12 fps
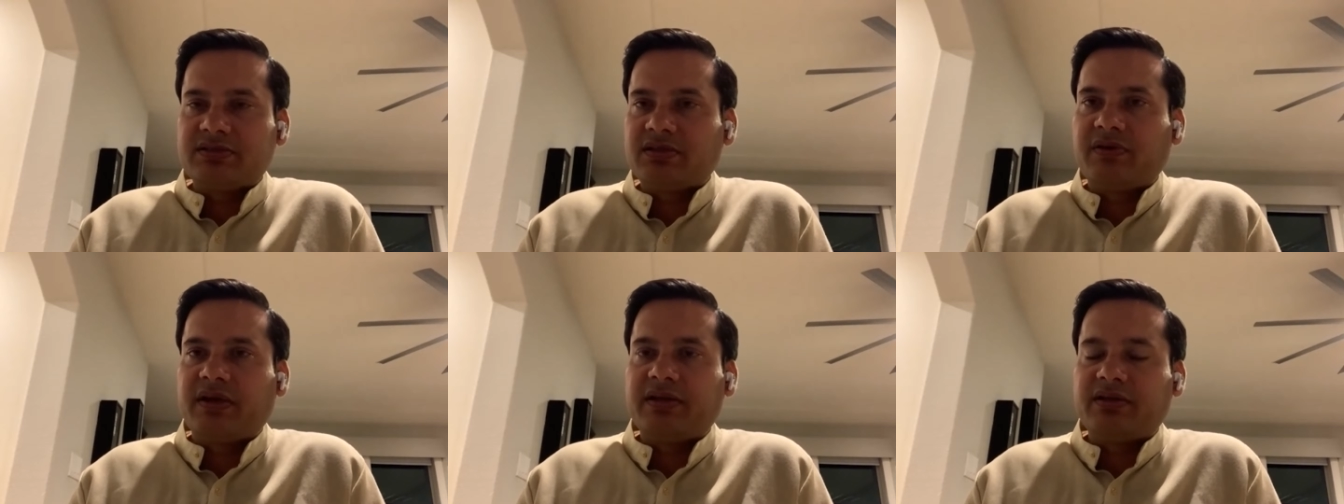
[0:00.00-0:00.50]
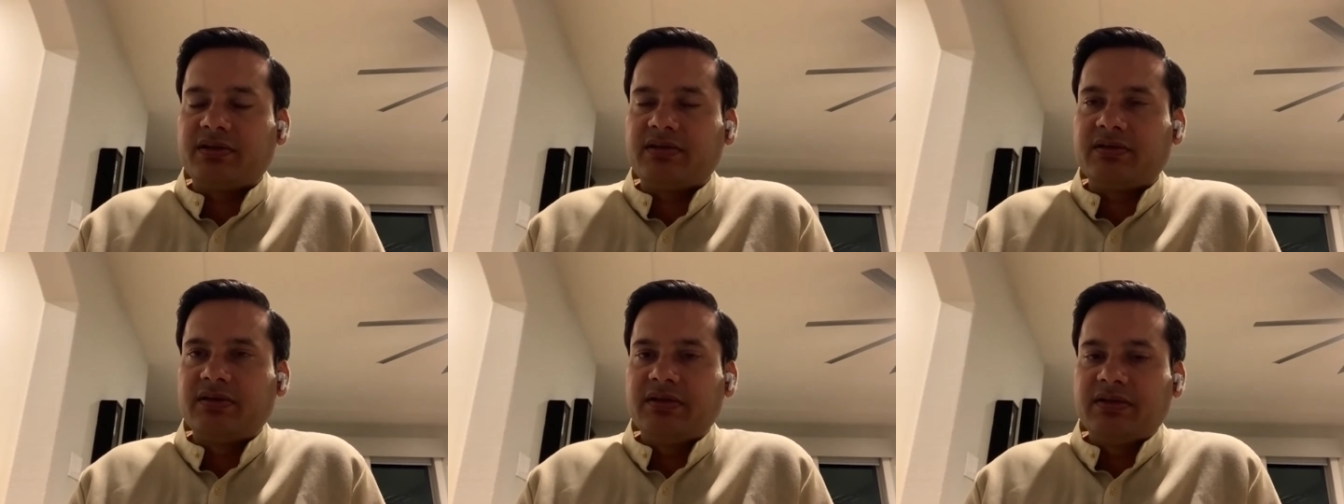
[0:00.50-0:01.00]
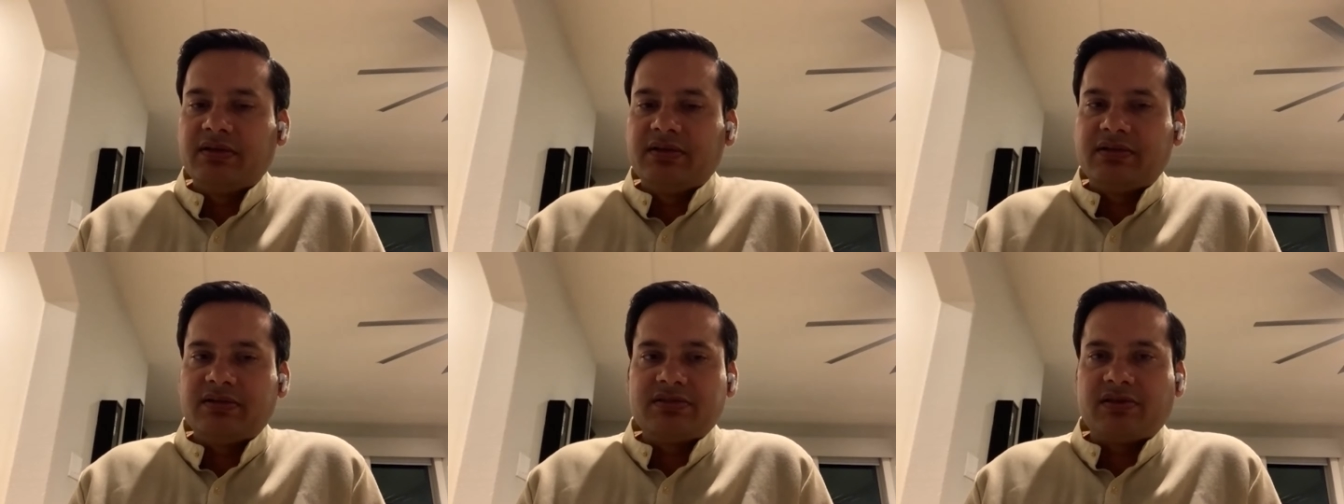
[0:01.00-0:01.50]
is the right
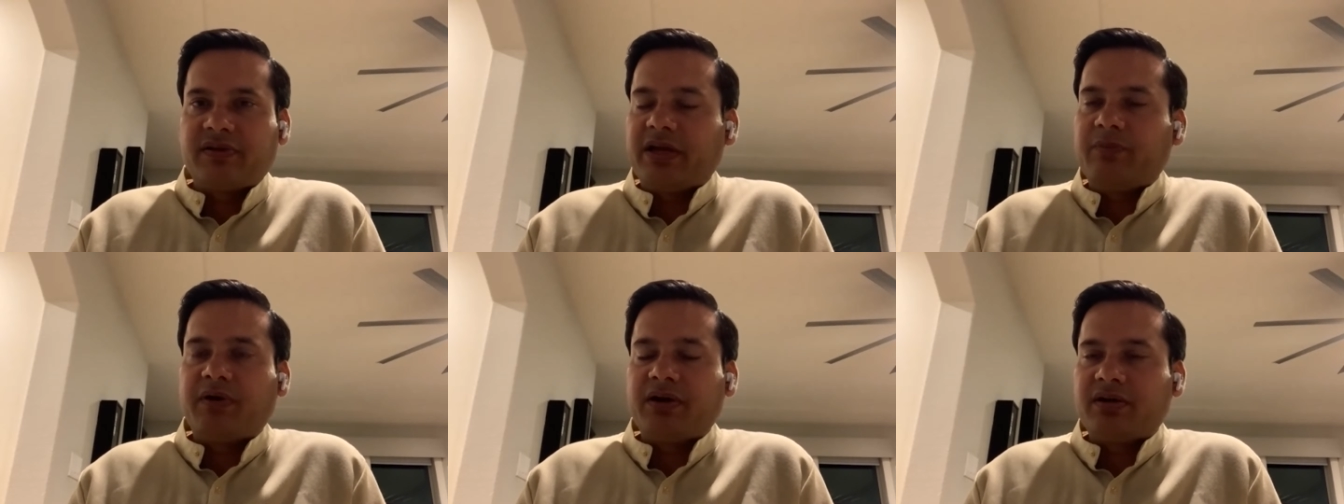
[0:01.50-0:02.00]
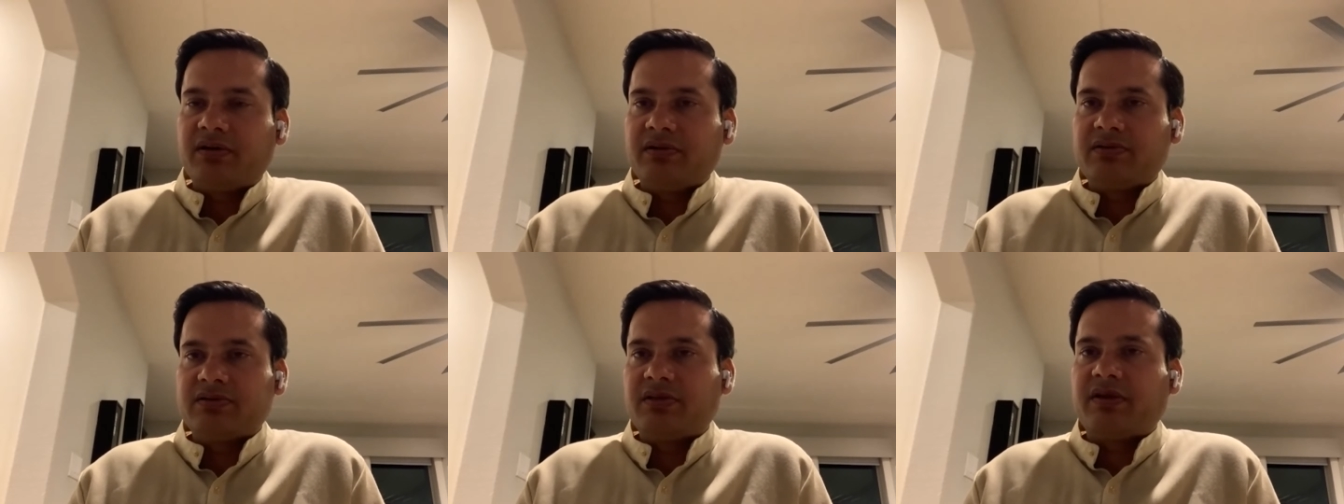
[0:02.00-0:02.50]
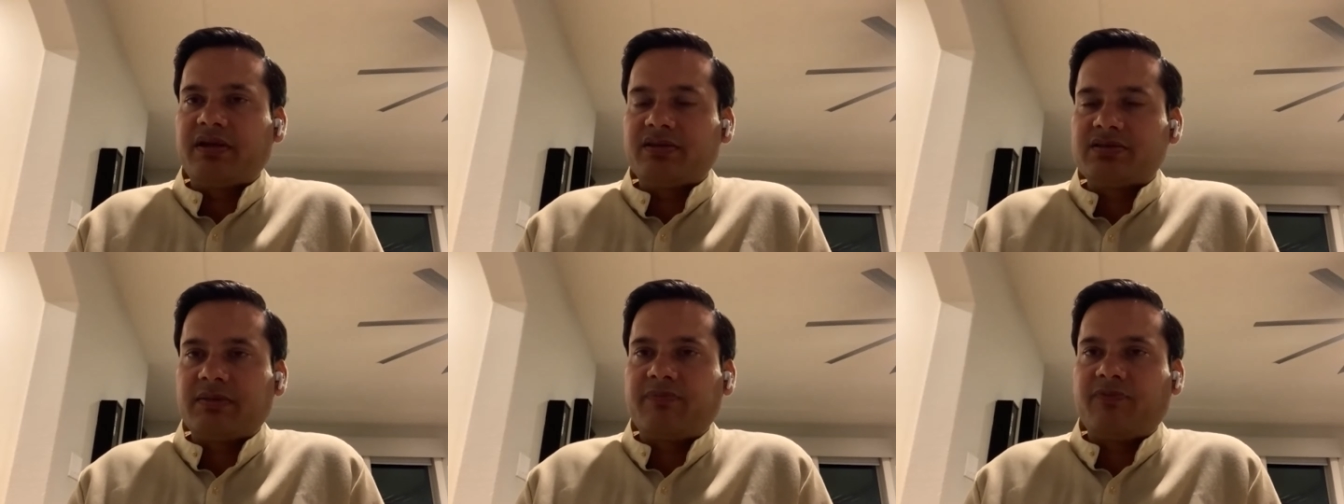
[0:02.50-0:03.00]
partner, is the
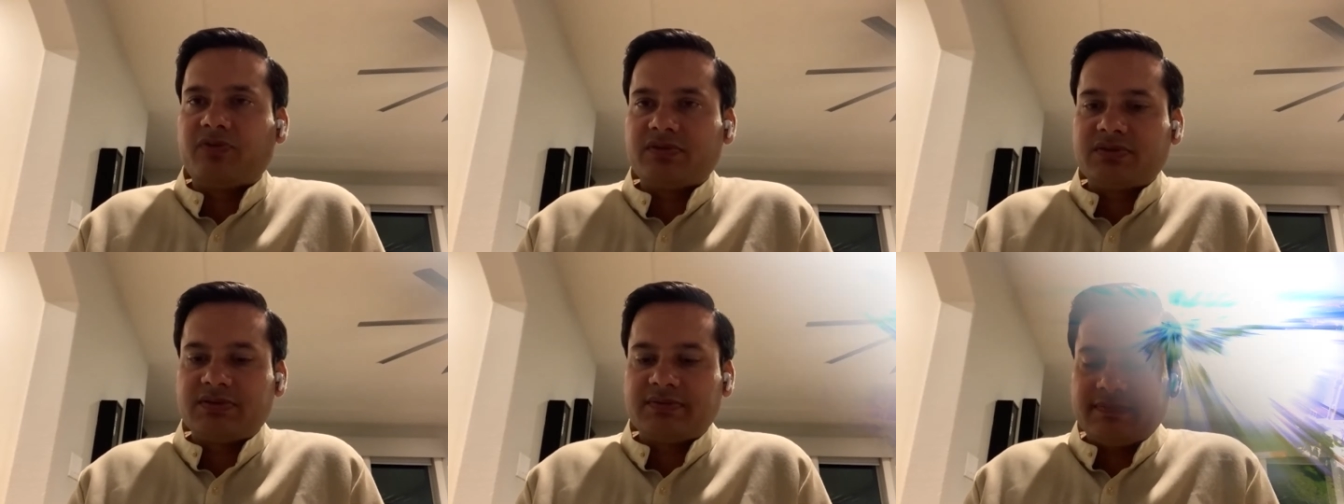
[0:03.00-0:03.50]
right step for us.